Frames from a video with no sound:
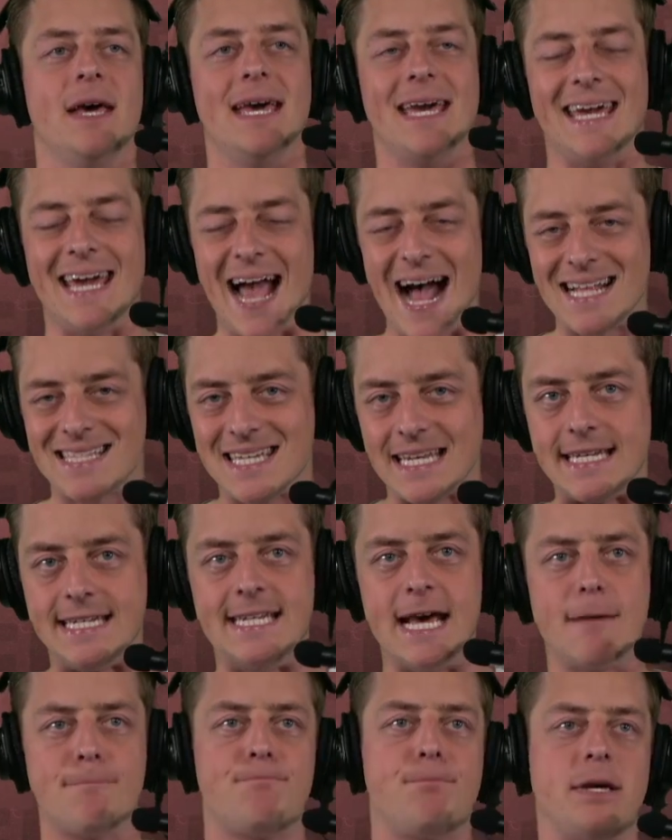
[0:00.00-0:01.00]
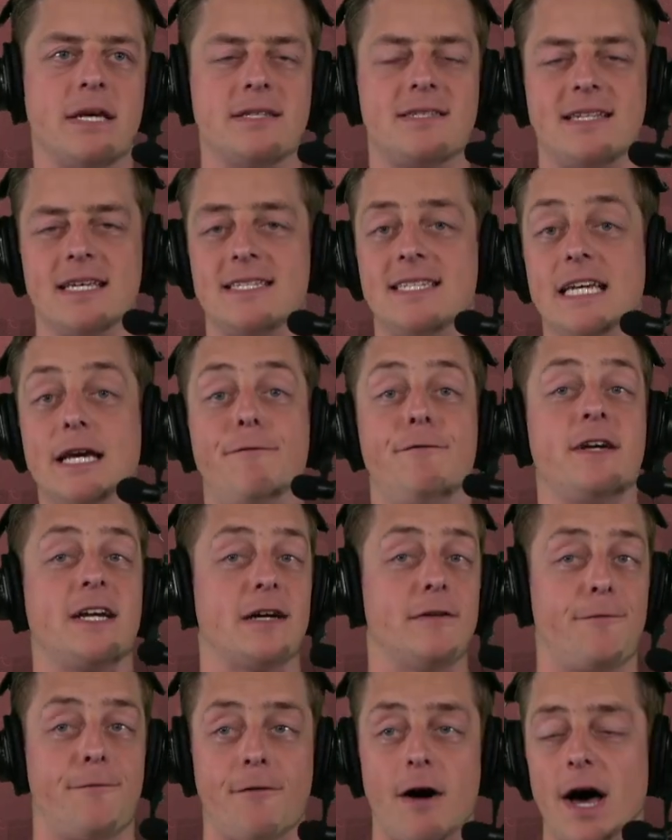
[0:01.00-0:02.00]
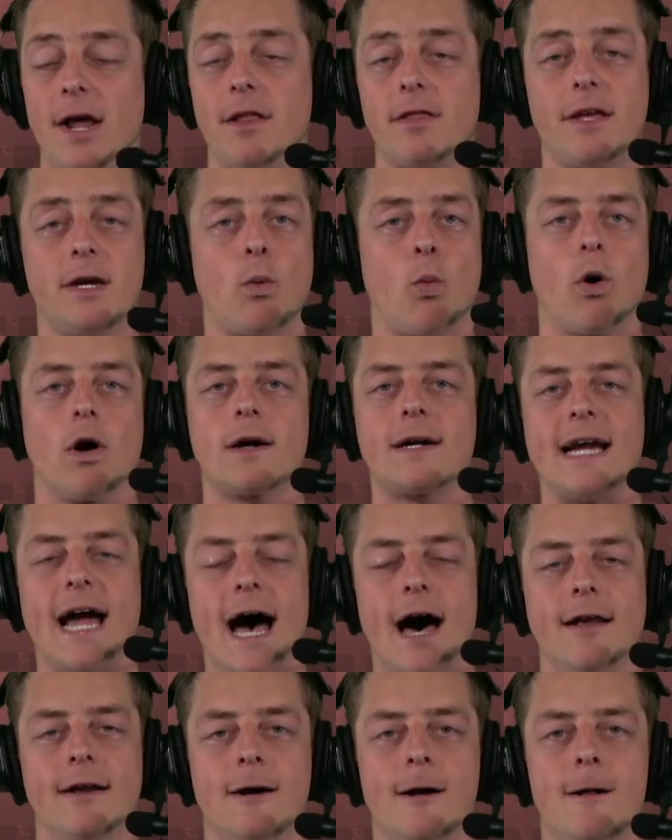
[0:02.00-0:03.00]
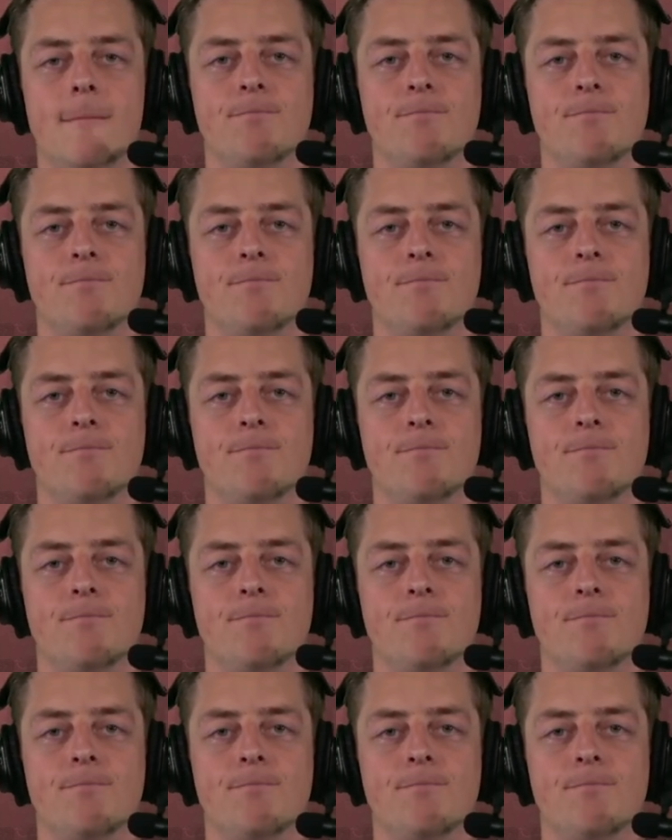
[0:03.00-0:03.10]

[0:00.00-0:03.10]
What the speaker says: He adds a depth piece to see if he can finally work out.